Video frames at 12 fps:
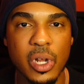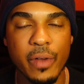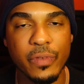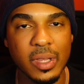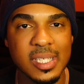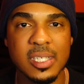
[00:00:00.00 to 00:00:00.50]

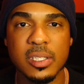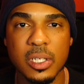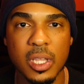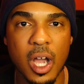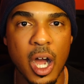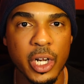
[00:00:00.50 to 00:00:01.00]
If you listen to
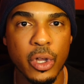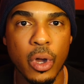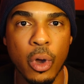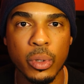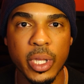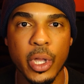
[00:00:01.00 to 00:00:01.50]
the
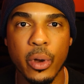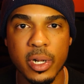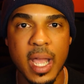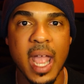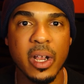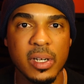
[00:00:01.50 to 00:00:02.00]
audio only on
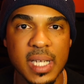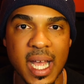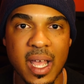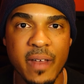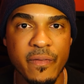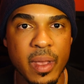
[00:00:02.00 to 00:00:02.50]

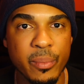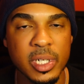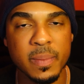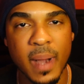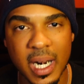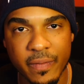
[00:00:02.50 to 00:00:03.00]
Anchor.fm or
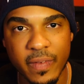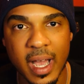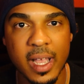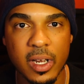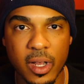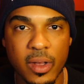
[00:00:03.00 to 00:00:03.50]

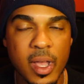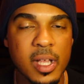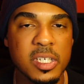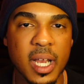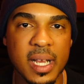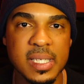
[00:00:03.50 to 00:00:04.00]
Spotify,
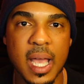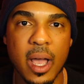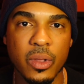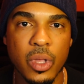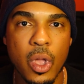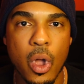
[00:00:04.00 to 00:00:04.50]
check us
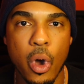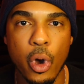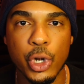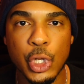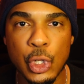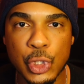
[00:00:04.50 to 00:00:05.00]
out
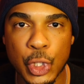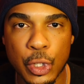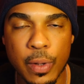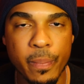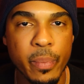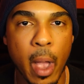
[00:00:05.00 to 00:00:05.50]
on
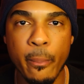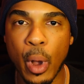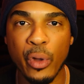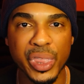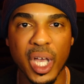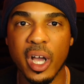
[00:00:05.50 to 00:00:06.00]
YouTube,
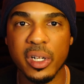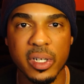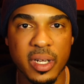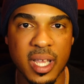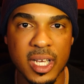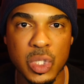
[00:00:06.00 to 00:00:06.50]
both
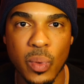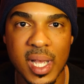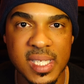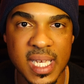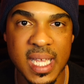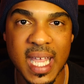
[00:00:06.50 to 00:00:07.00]
under KISH
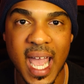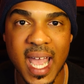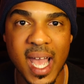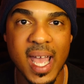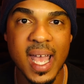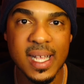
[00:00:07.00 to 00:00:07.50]
YZ,
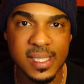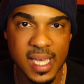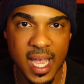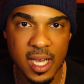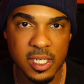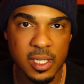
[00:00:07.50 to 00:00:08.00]

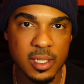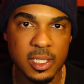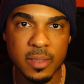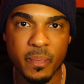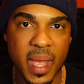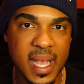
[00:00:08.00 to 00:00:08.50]

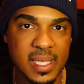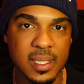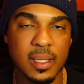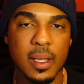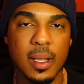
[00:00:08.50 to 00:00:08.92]
KISH space